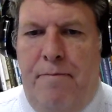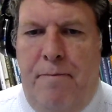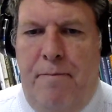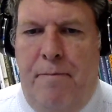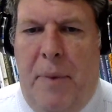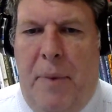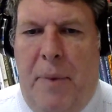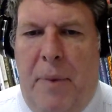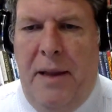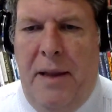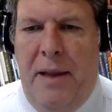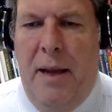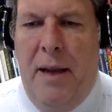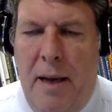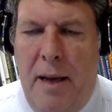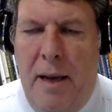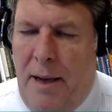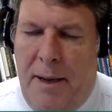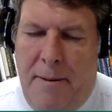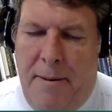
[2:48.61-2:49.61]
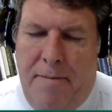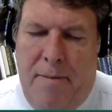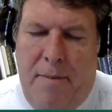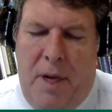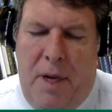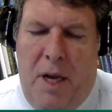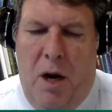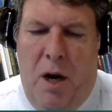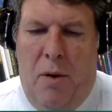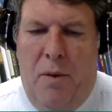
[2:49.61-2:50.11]
But,
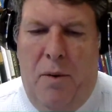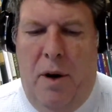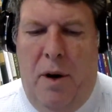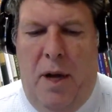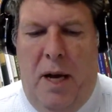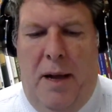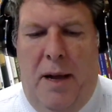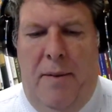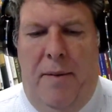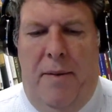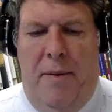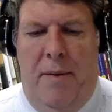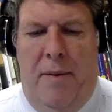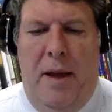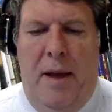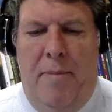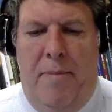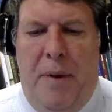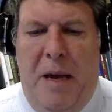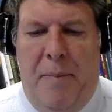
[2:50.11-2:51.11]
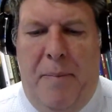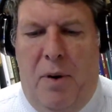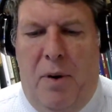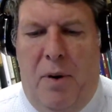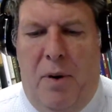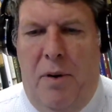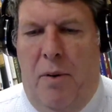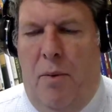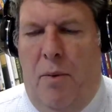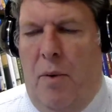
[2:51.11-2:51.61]
you know,
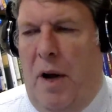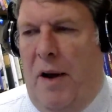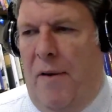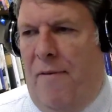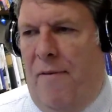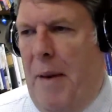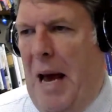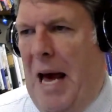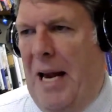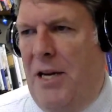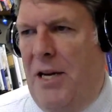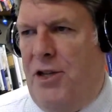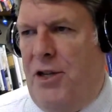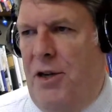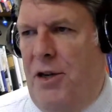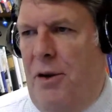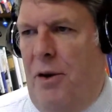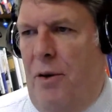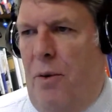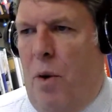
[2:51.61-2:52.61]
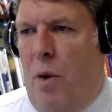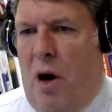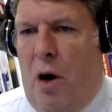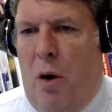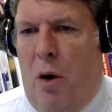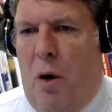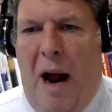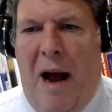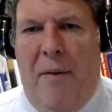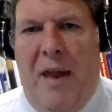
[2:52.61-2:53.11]
people, we've managed to work
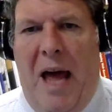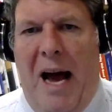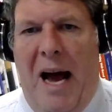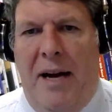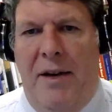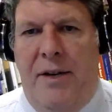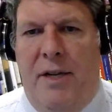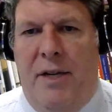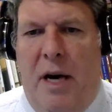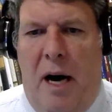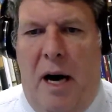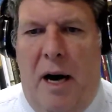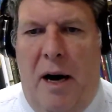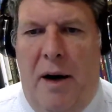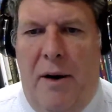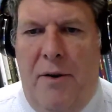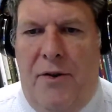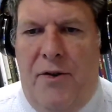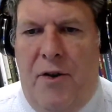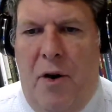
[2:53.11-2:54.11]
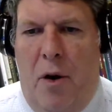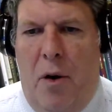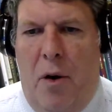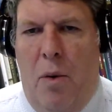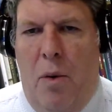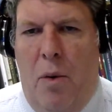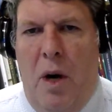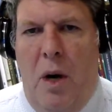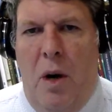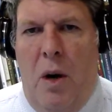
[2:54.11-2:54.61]
around that.
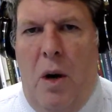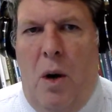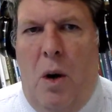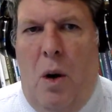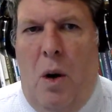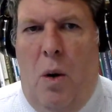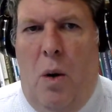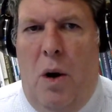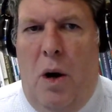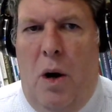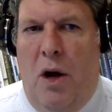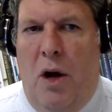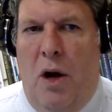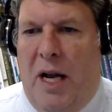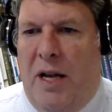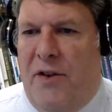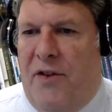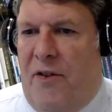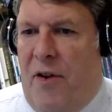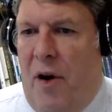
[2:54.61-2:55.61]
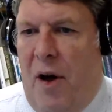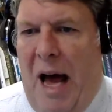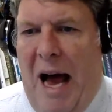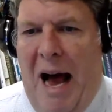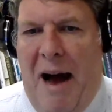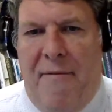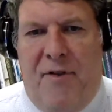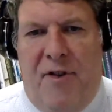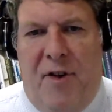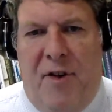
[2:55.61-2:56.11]
So you can still
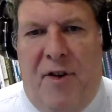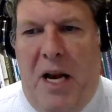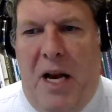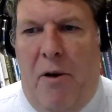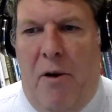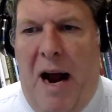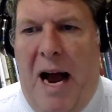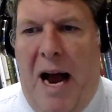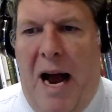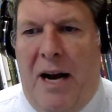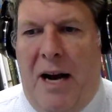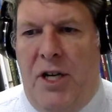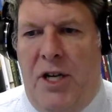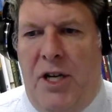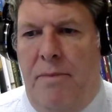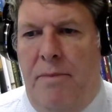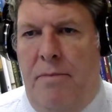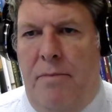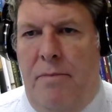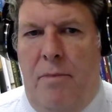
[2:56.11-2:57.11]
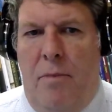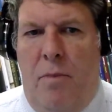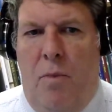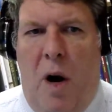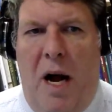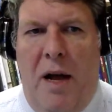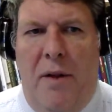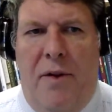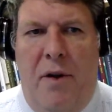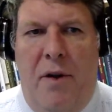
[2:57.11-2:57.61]
have some interaction,
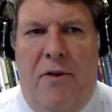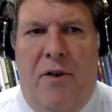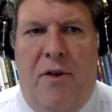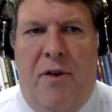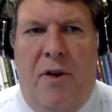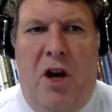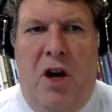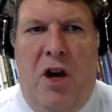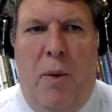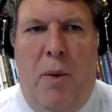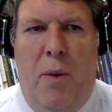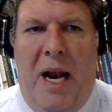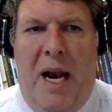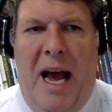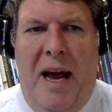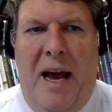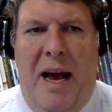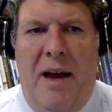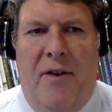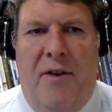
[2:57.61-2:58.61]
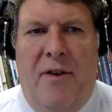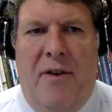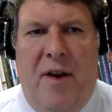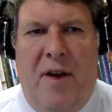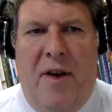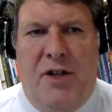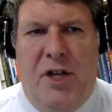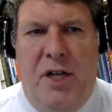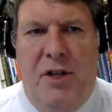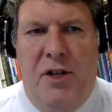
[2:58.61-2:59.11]
right? There's a Q&A
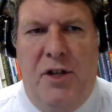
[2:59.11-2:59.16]
session.